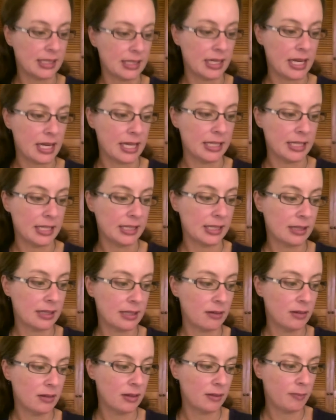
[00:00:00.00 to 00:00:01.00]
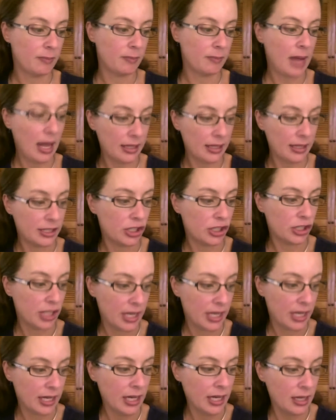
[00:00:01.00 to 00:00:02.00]
is
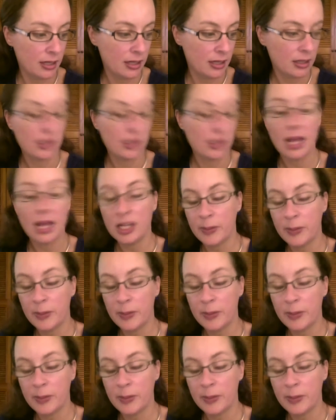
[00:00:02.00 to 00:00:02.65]
partly genetic,